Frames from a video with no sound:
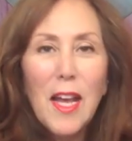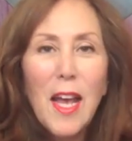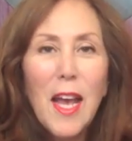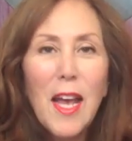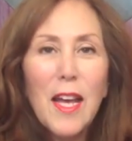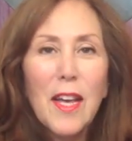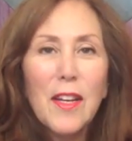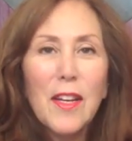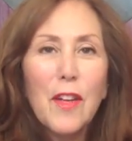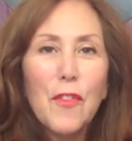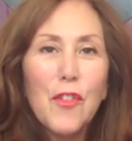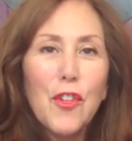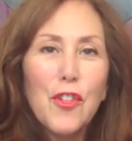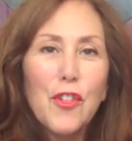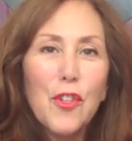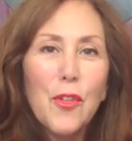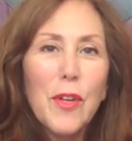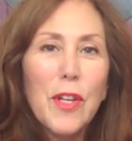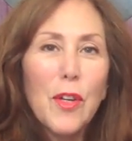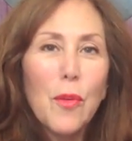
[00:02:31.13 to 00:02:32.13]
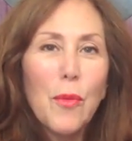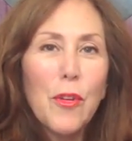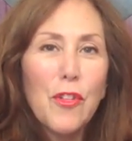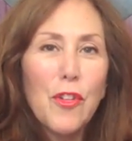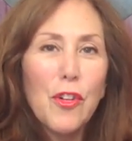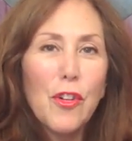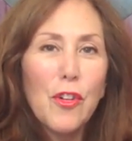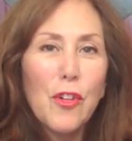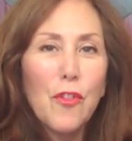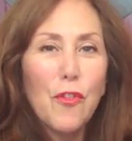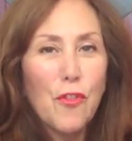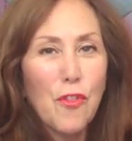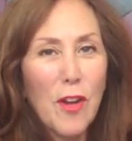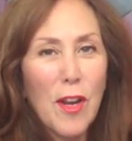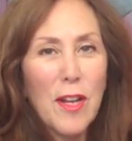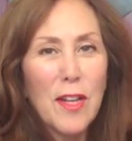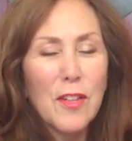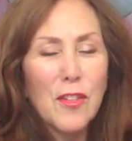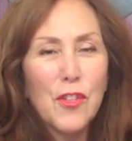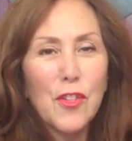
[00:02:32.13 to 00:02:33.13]
And if you're doing it with your
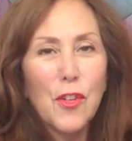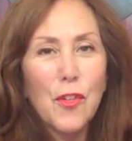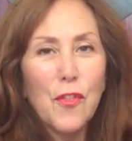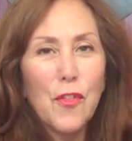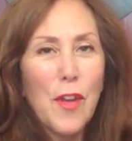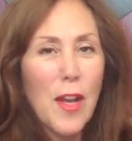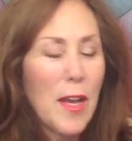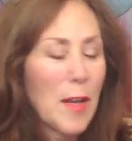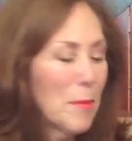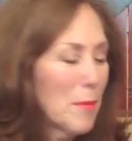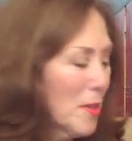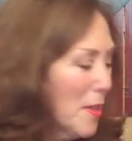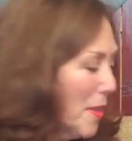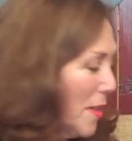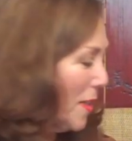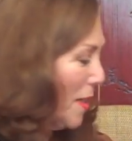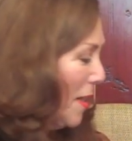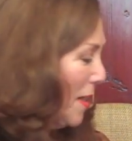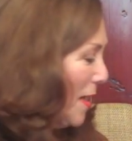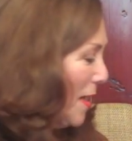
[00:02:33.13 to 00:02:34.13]
friends, your family,